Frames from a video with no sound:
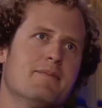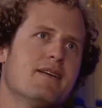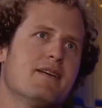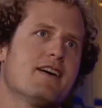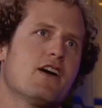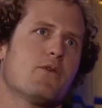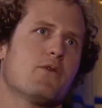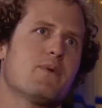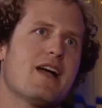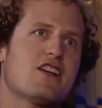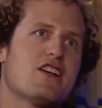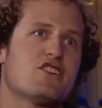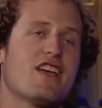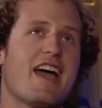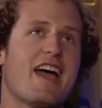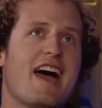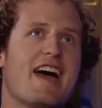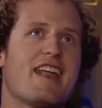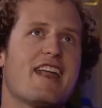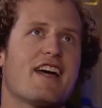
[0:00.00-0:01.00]
We actually
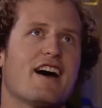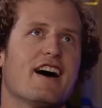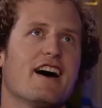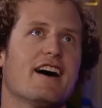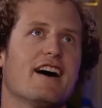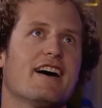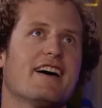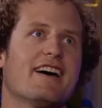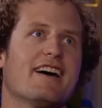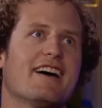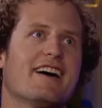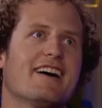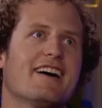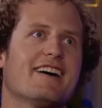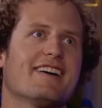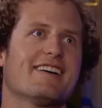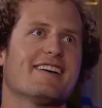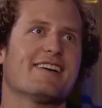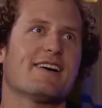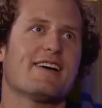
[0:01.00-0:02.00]
had
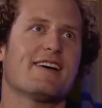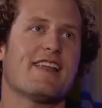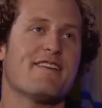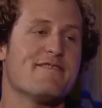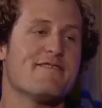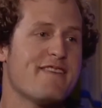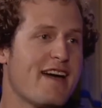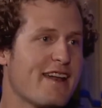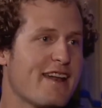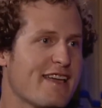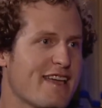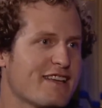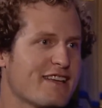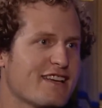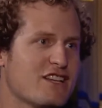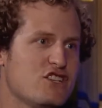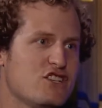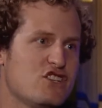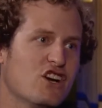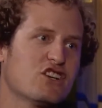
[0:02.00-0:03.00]
an event in
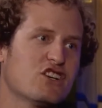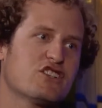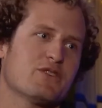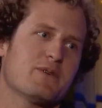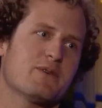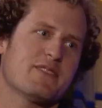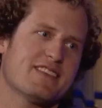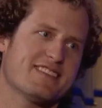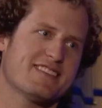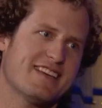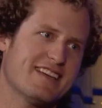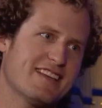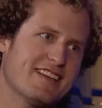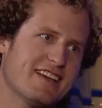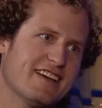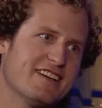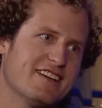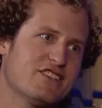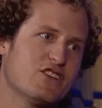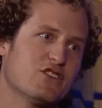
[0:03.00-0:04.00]
conjunction with the
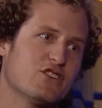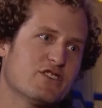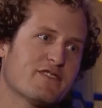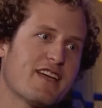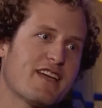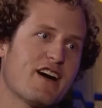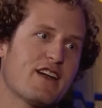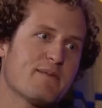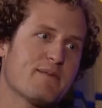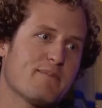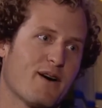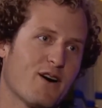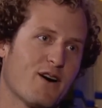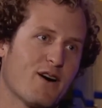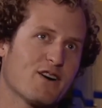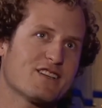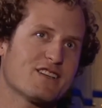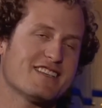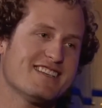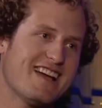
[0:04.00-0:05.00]
St. Joseph County
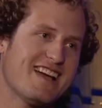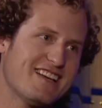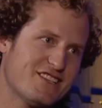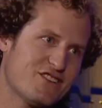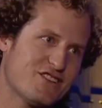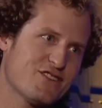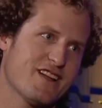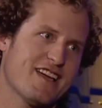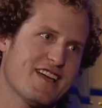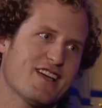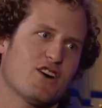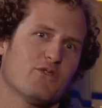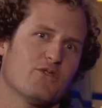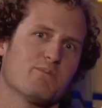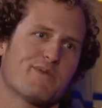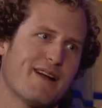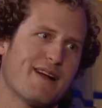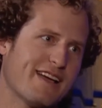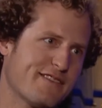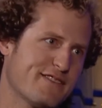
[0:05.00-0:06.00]
Parks yesterday called
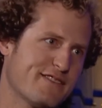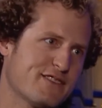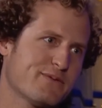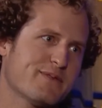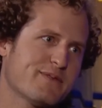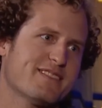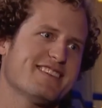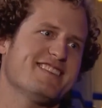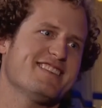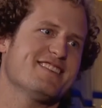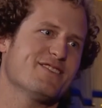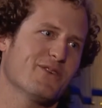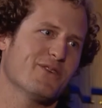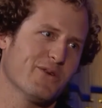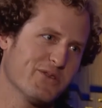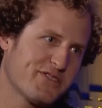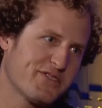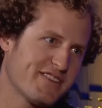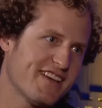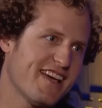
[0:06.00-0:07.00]
Breakfast with the
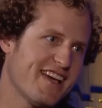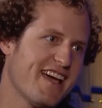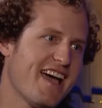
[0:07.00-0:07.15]
Eagles.